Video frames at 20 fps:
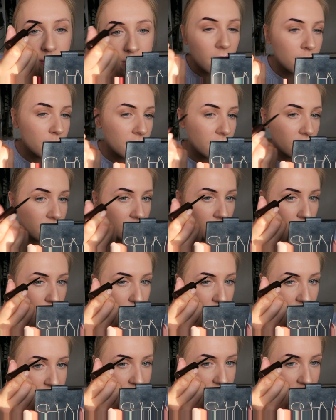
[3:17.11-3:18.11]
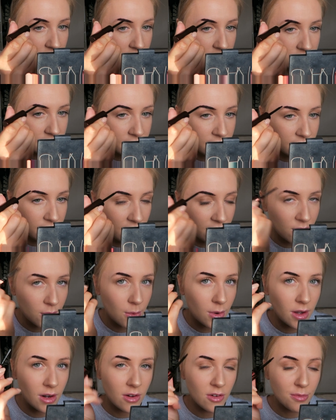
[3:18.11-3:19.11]
I'm going to come back to that because I still have
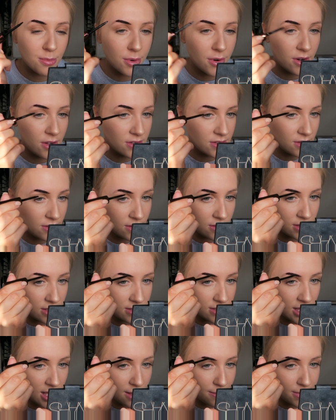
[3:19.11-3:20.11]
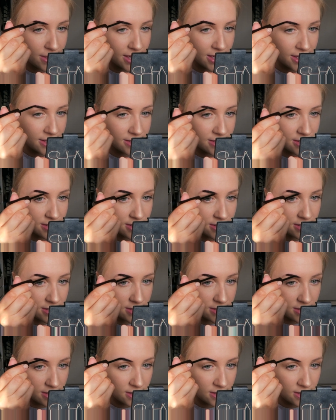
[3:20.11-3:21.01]
quite a lot of product on this applicator.